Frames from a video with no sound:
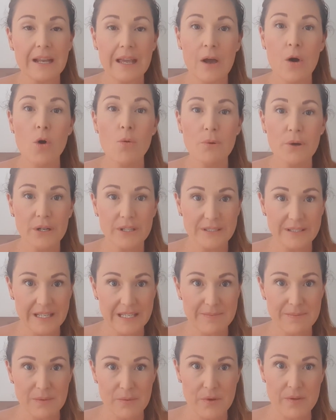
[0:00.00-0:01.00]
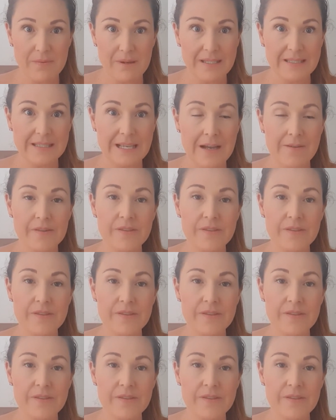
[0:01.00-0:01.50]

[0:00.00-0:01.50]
hormone assessment with myself.